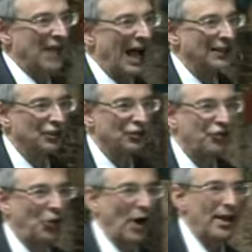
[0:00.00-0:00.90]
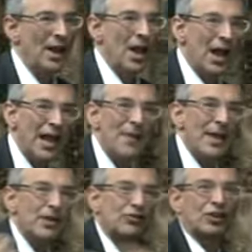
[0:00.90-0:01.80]
doctors thought, hey,
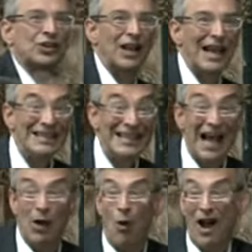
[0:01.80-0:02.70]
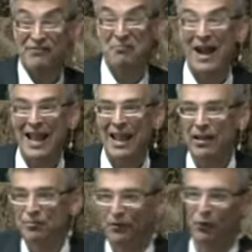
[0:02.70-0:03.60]
maybe it's a good idea I wash my
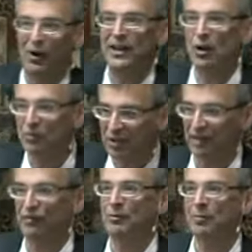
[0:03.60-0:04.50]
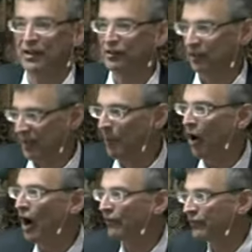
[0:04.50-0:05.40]
hands before I go cut somebody's
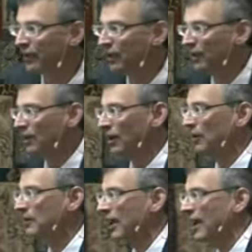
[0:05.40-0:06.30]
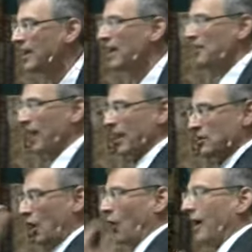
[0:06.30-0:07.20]
limb off. Okay? They
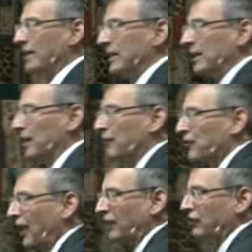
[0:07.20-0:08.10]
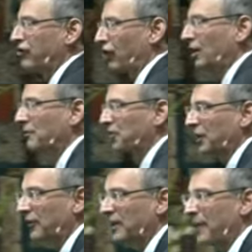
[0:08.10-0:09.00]
had no idea of like germ
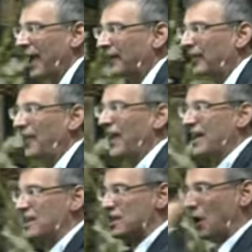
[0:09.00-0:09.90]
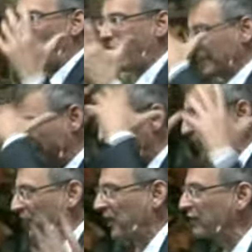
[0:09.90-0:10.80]
theory back then. They had no idea
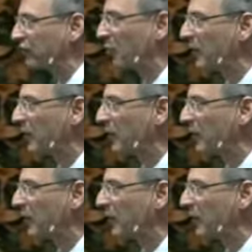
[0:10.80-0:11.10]
of the things